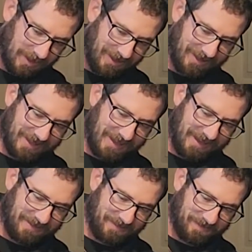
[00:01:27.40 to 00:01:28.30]
Look at
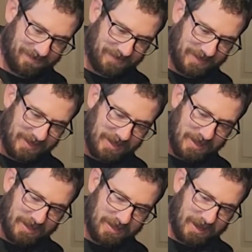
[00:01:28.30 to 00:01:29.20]
that.
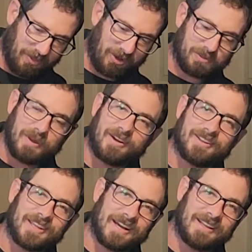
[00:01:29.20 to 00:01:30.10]
That worked better
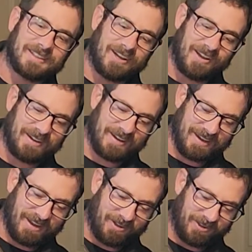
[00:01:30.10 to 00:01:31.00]
than I thought. It
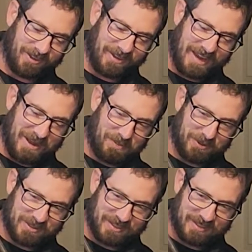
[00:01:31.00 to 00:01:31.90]
held all the
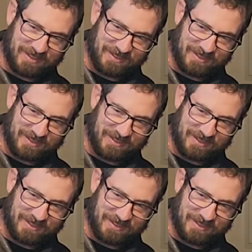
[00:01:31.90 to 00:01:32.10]
apples in.